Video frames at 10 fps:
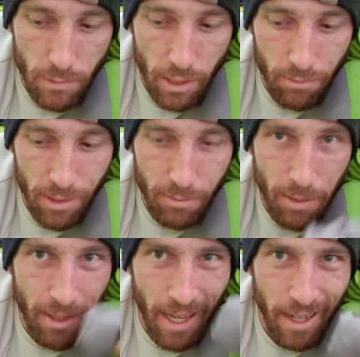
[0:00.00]
Um, this
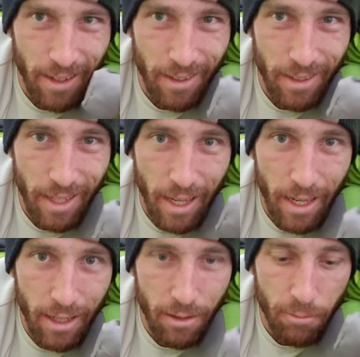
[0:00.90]
maybe added a
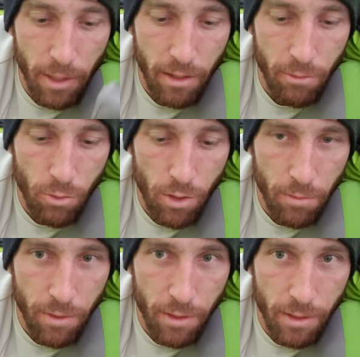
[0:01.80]
tad bit of
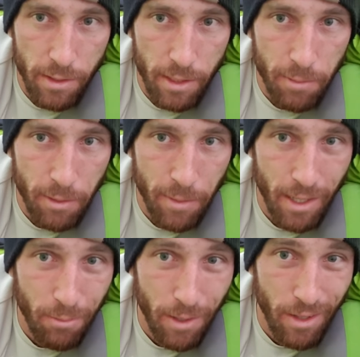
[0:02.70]
warmth to the sleeping
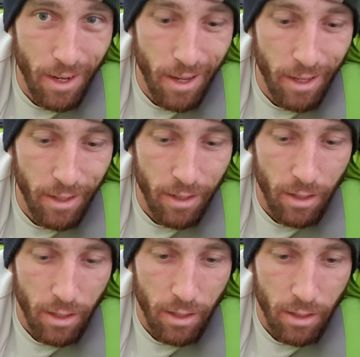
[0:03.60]
bag, but not
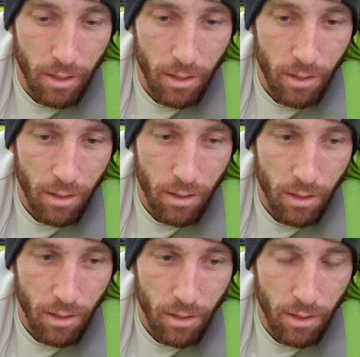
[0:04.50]

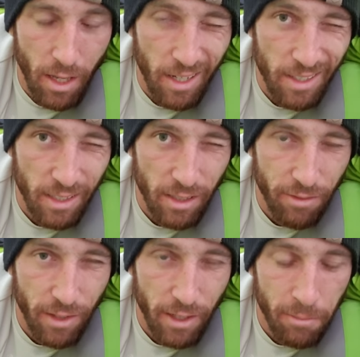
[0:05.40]
not a
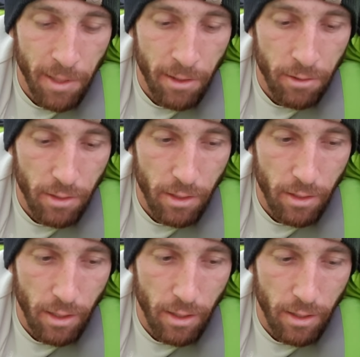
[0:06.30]
significant amount.
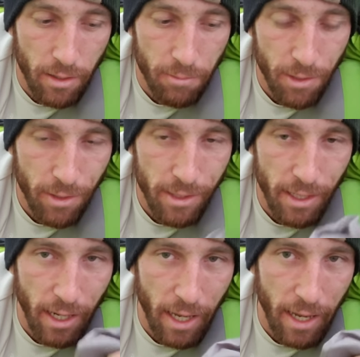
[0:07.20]
Uh, the
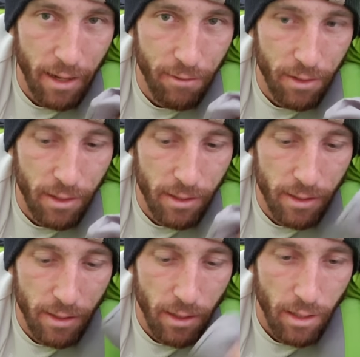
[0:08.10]
reason I have it
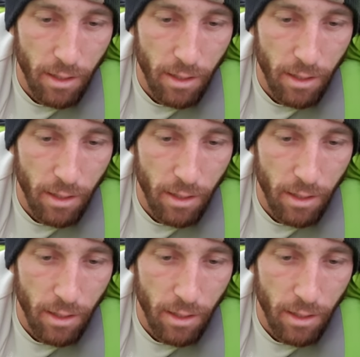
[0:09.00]
is